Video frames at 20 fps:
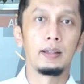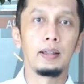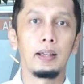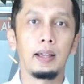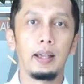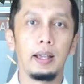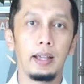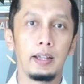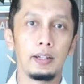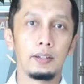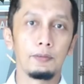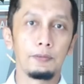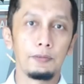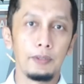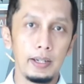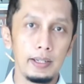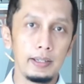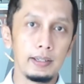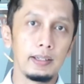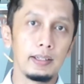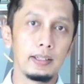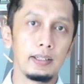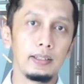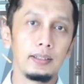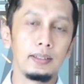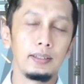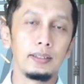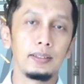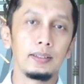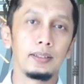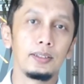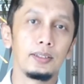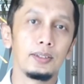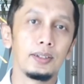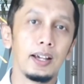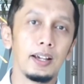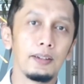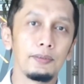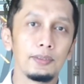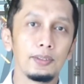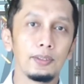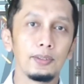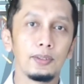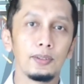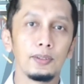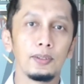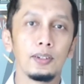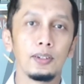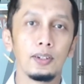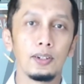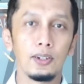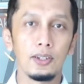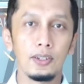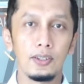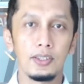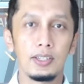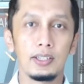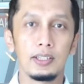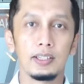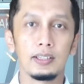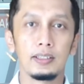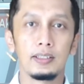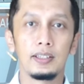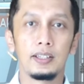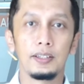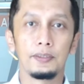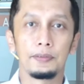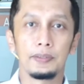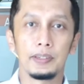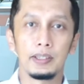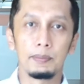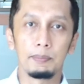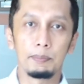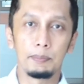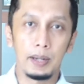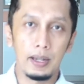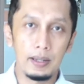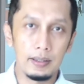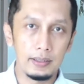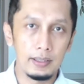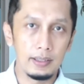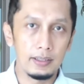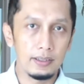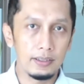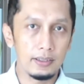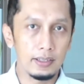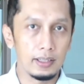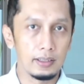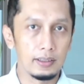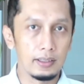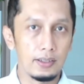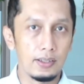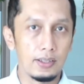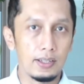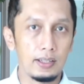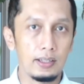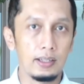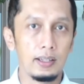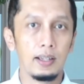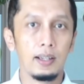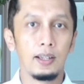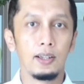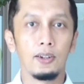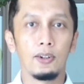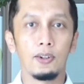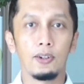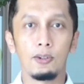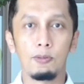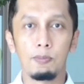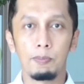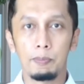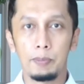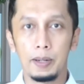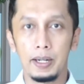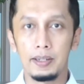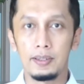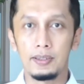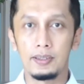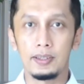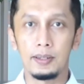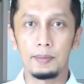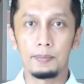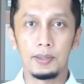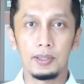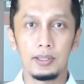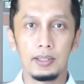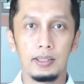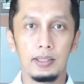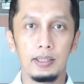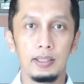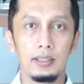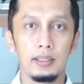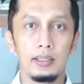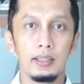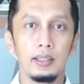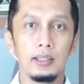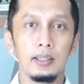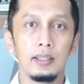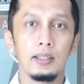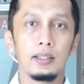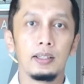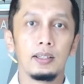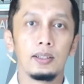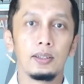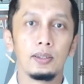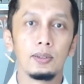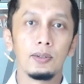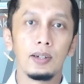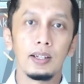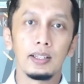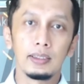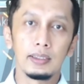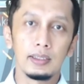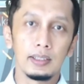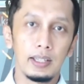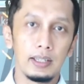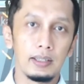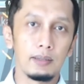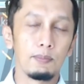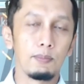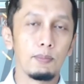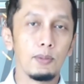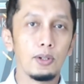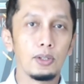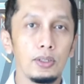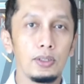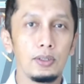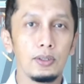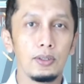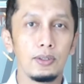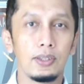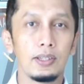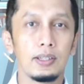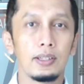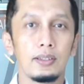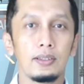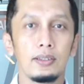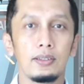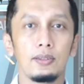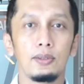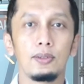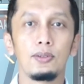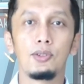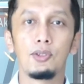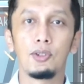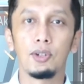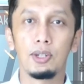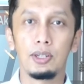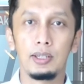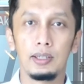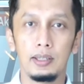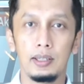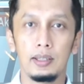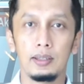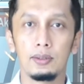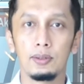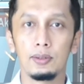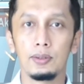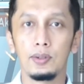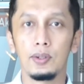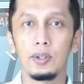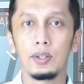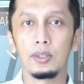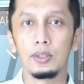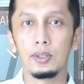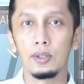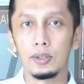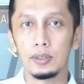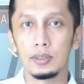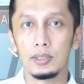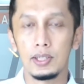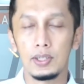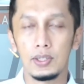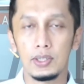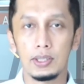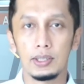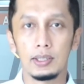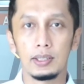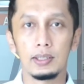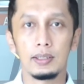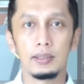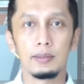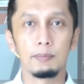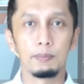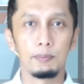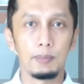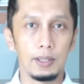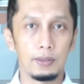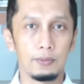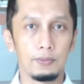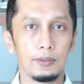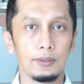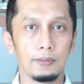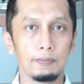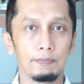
And finally, you have to consider different pricing strategy or price subsidy to attract more users to join into your digital platform.